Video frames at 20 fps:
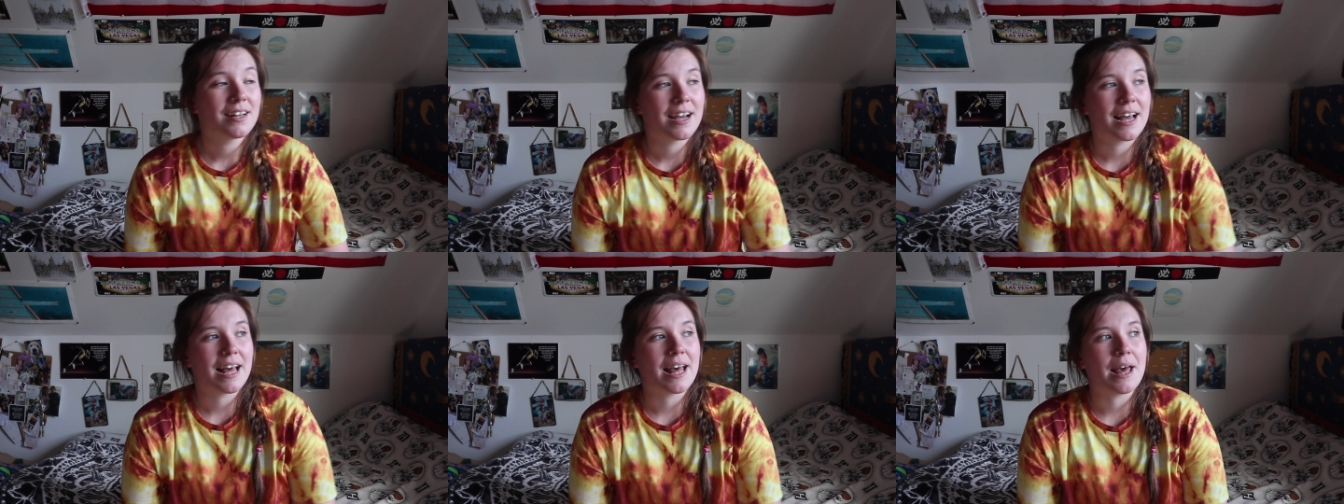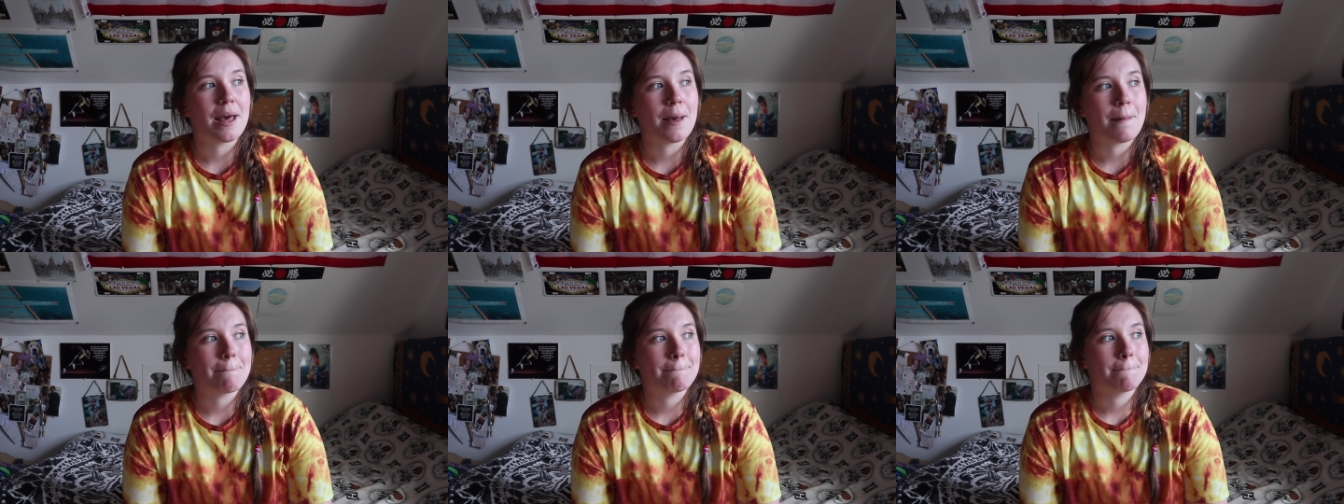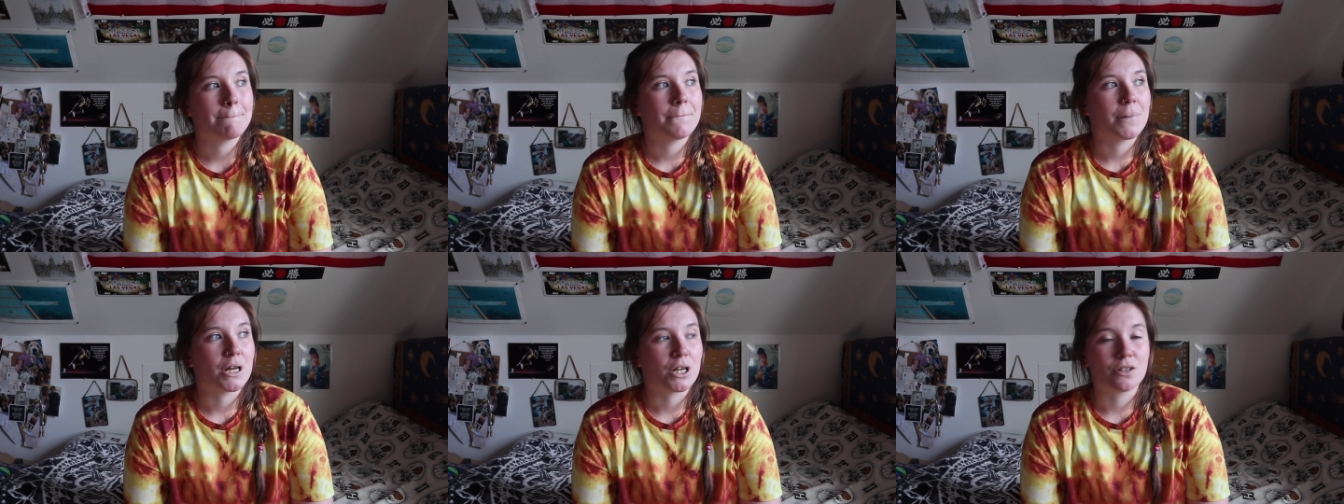
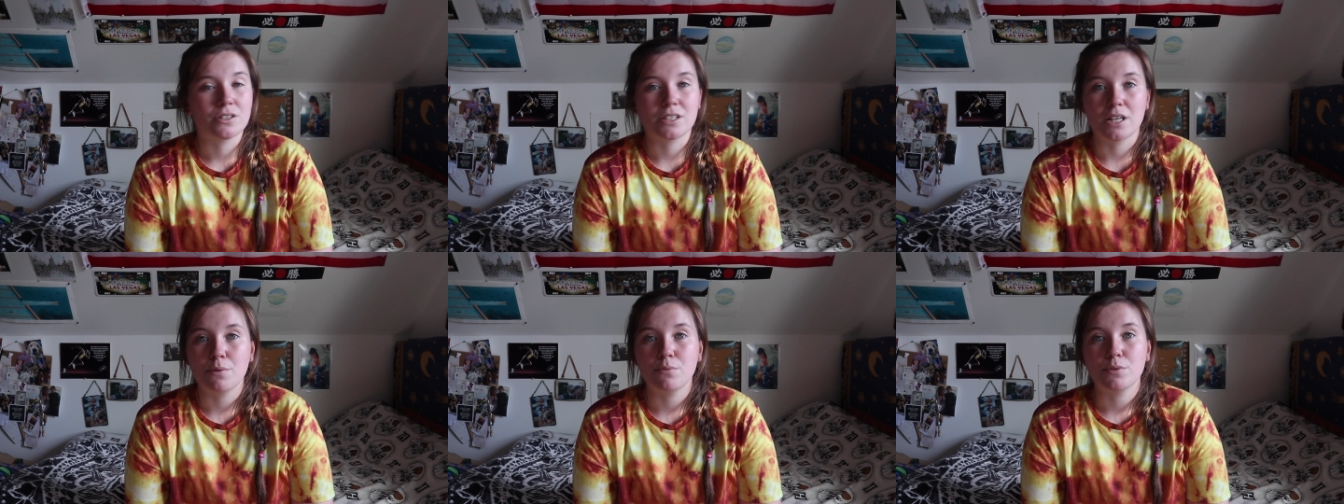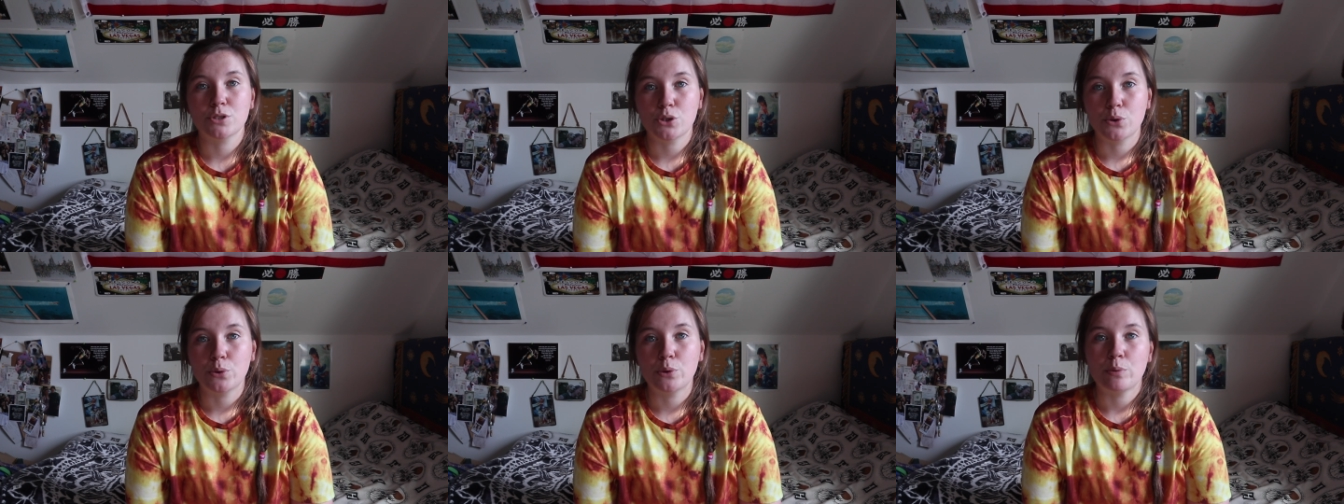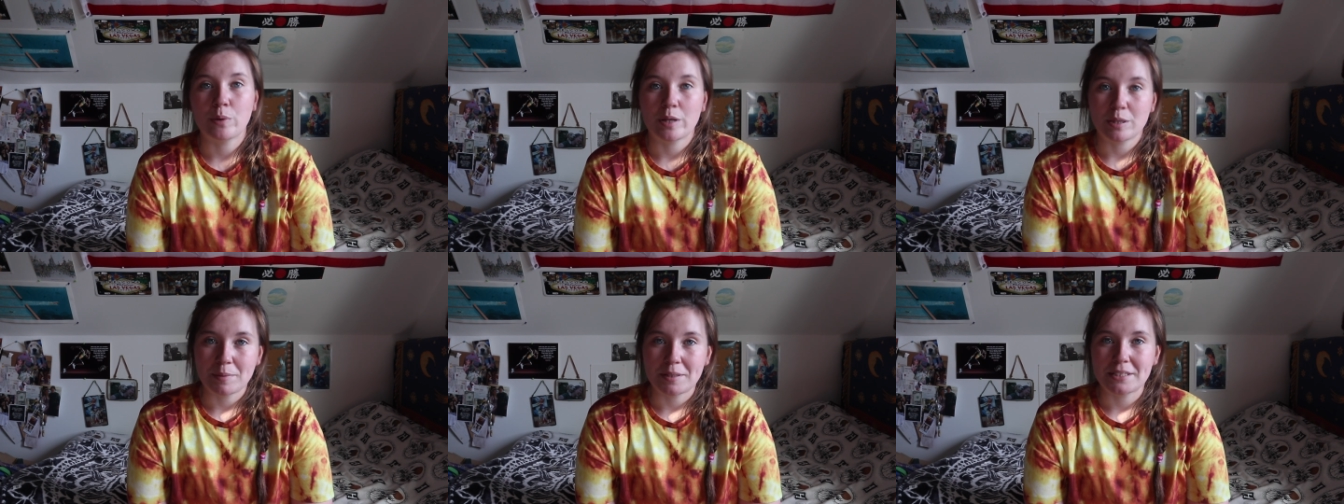um, because I was going
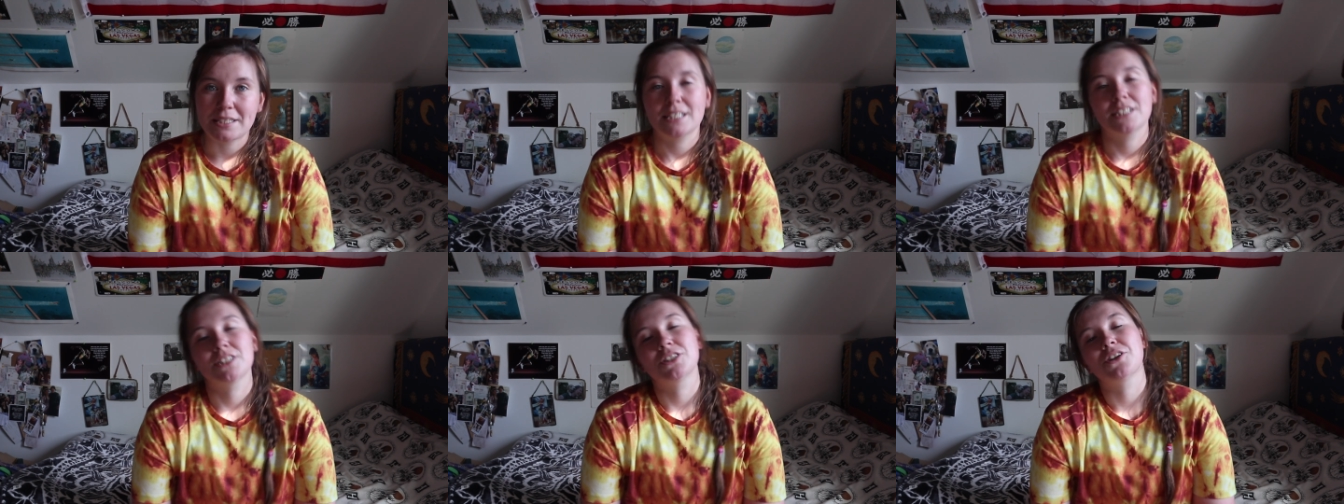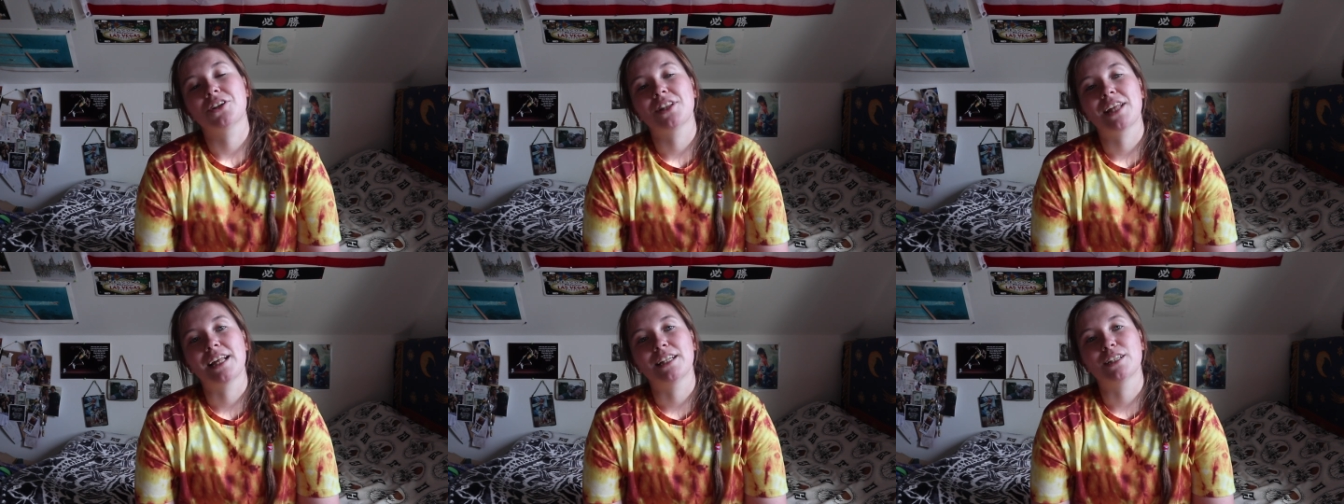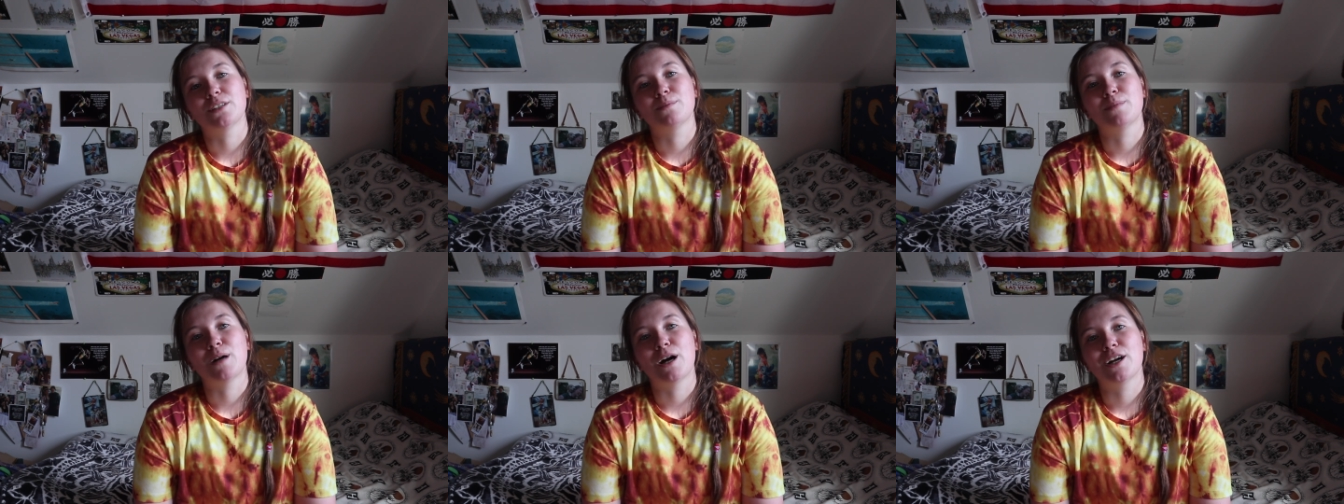with my sister at the
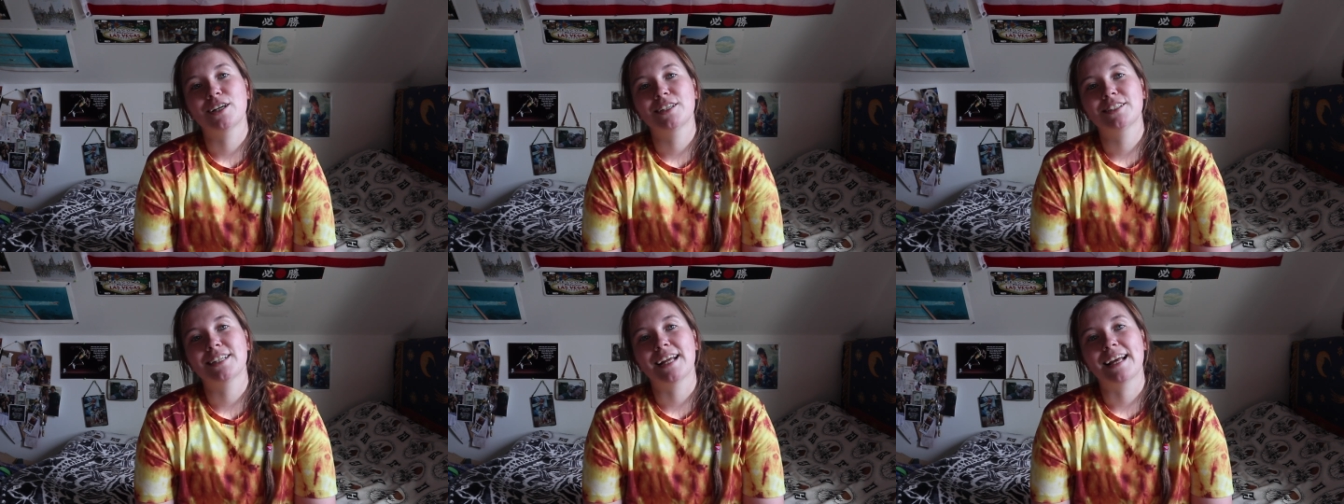end of March,